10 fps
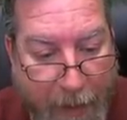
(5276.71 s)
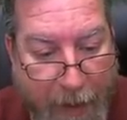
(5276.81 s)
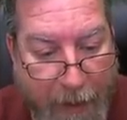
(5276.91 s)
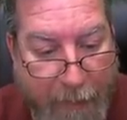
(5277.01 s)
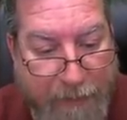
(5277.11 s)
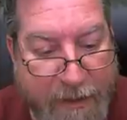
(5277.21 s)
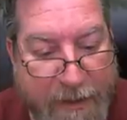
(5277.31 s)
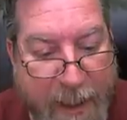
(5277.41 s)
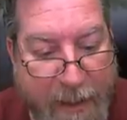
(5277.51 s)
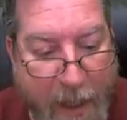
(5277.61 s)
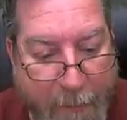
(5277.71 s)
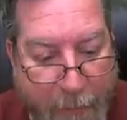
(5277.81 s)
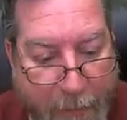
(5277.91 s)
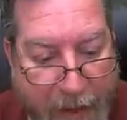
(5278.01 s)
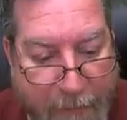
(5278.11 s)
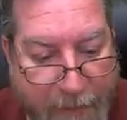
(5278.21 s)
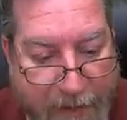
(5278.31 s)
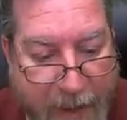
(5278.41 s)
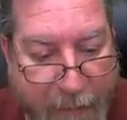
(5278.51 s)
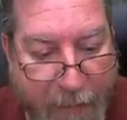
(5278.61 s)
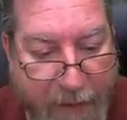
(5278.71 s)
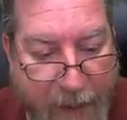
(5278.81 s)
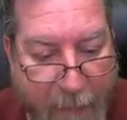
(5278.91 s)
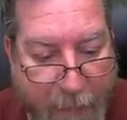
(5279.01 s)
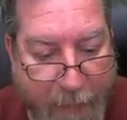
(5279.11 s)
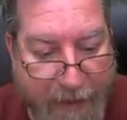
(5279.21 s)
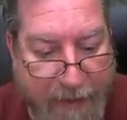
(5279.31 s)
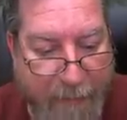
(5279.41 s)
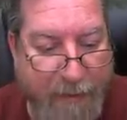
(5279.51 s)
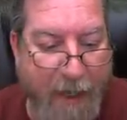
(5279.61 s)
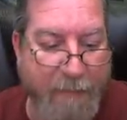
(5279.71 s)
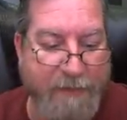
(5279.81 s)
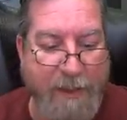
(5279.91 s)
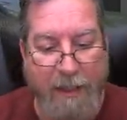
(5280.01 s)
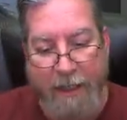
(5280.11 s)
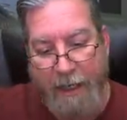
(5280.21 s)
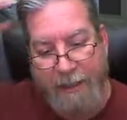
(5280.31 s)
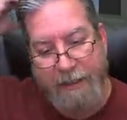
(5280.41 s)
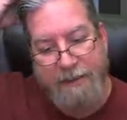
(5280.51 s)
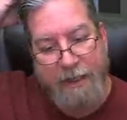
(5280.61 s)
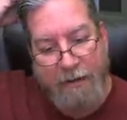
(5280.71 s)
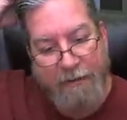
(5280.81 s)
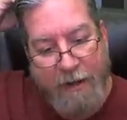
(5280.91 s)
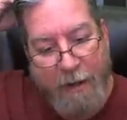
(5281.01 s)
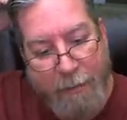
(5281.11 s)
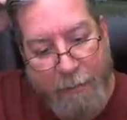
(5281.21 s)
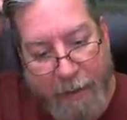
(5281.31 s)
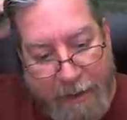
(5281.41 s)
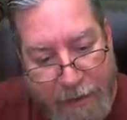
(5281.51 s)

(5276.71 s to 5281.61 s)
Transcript: And I was going to say compromise, but it's not really compromise. Sometimes it is the art of compromise.